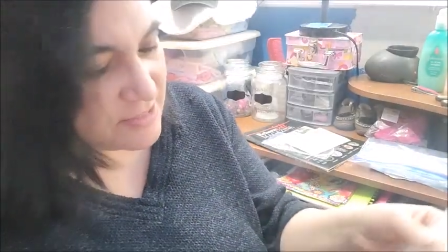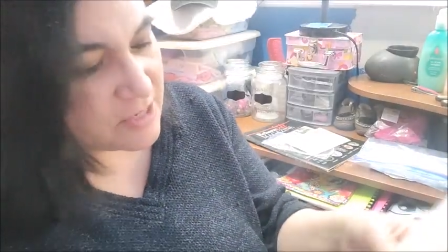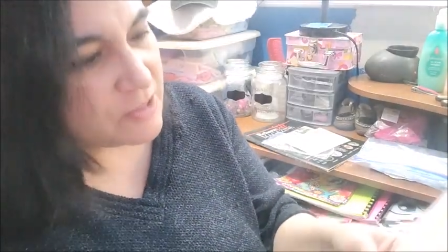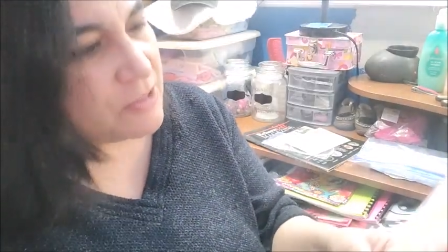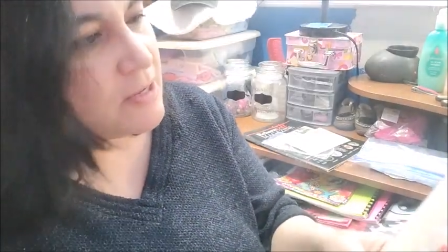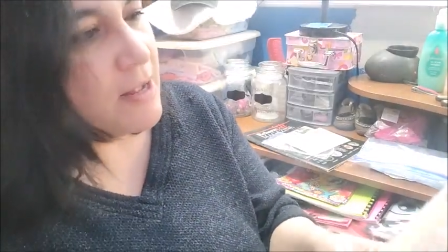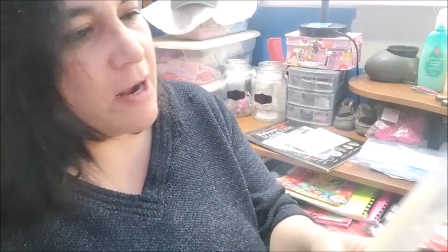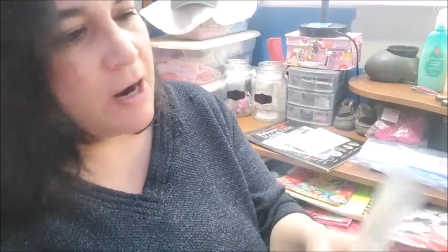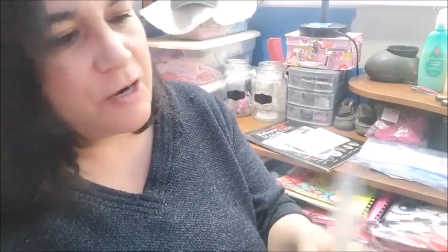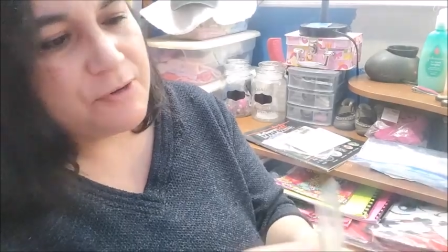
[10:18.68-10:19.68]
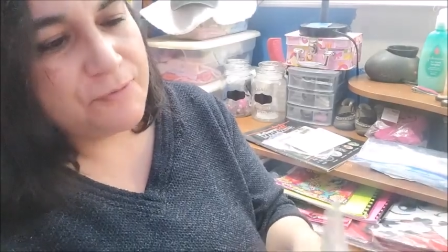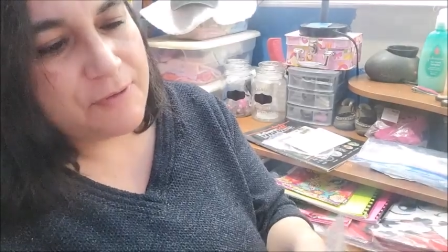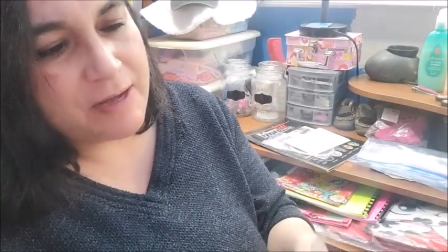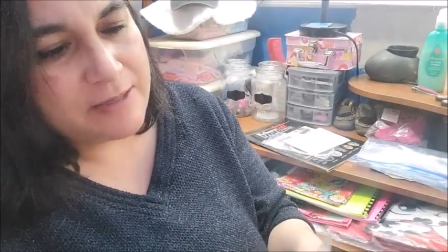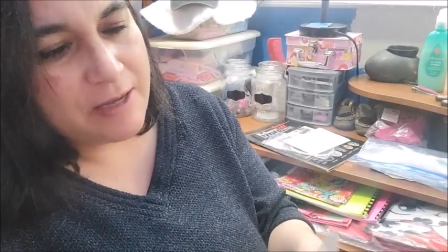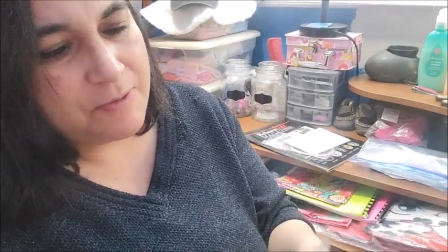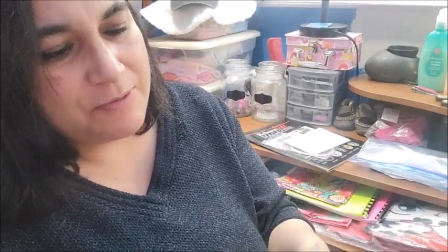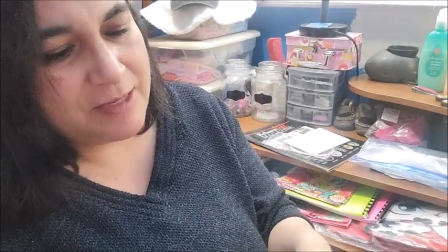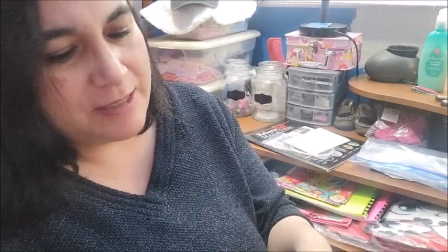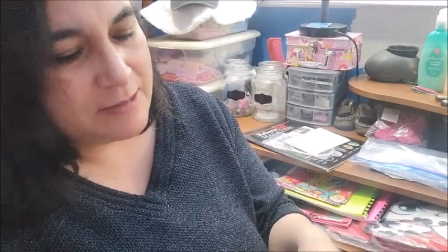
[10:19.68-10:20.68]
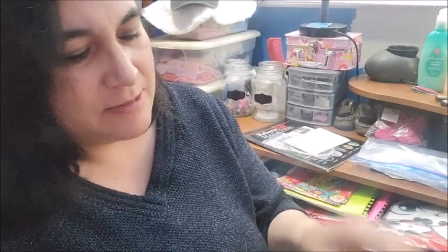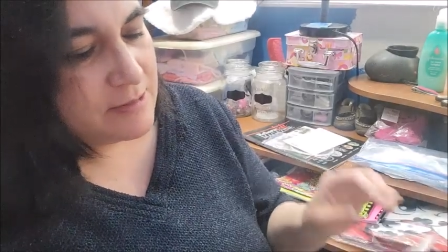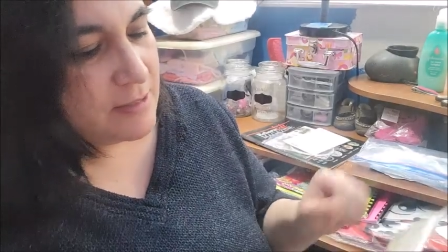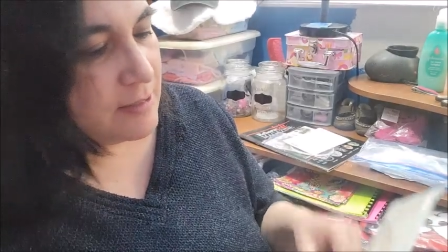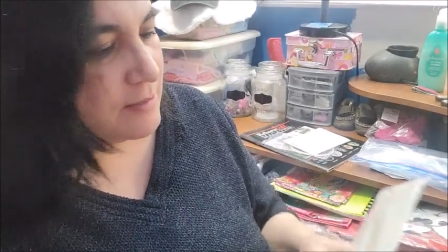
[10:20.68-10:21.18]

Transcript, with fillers: are hard to find nowadays